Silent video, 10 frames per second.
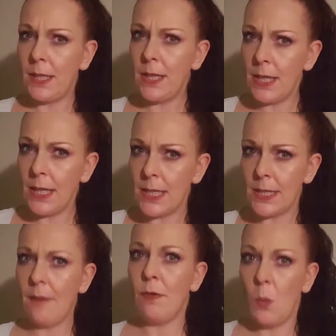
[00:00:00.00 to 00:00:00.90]
Negan
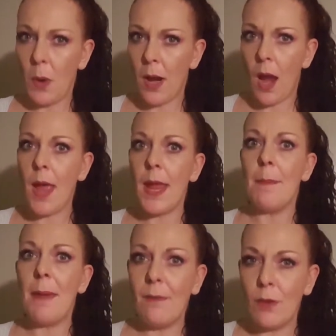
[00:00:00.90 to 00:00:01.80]
is everywhere. I
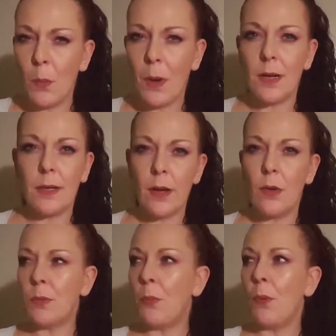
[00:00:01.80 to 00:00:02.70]
am everywhere,
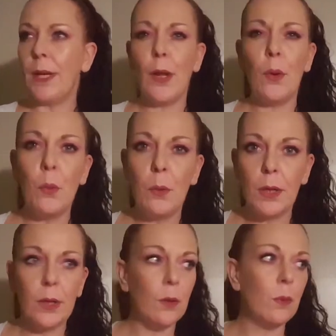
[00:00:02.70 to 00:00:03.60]
to point, who are
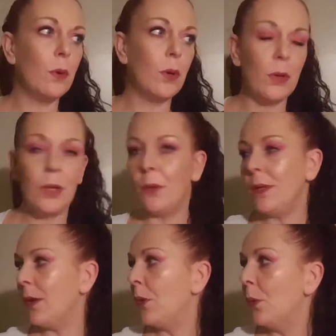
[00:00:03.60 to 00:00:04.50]
you? Who are you?
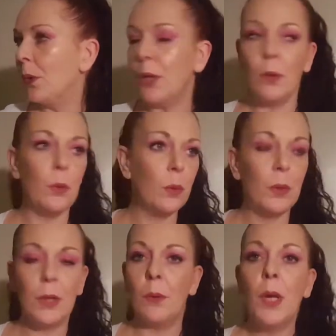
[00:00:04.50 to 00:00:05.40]
Who are you? Who
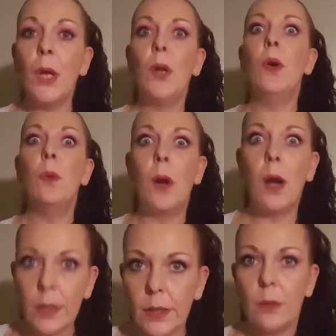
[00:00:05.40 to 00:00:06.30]
are you? Who
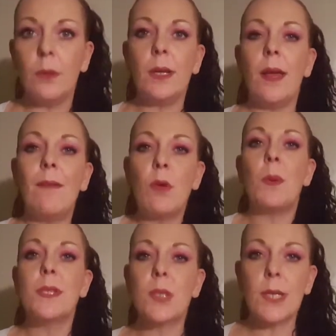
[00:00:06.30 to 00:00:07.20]
are you?
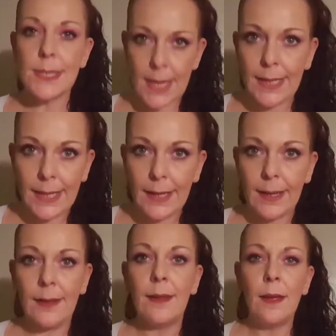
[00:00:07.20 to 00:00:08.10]
Everyone's going to say
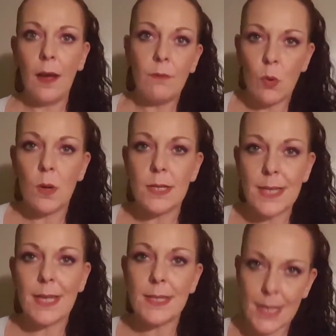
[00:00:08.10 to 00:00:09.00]
Negan. Of course,
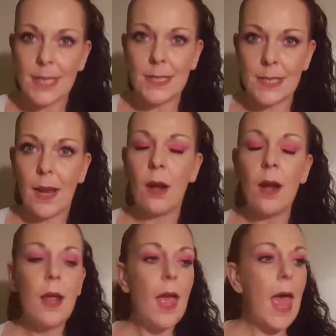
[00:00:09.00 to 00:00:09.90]
that stays there.
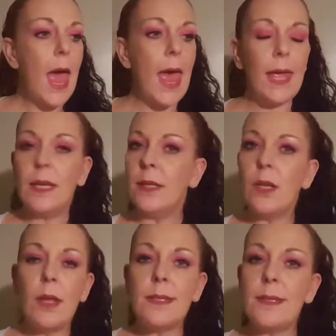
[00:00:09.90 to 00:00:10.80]

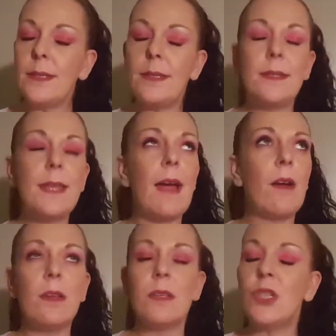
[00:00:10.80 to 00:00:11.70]
And
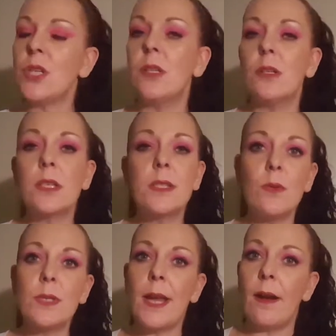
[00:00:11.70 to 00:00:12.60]
Daryl just looks
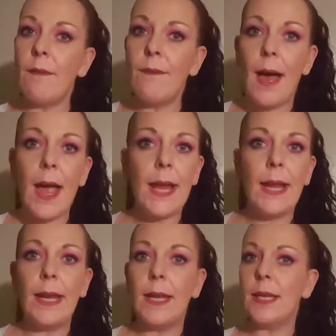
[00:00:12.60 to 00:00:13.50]
so
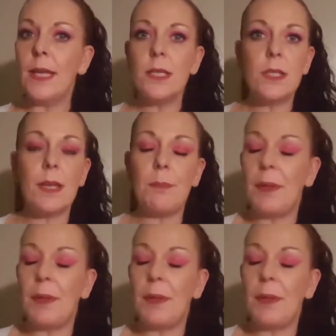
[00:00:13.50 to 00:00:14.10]
terrified, and he's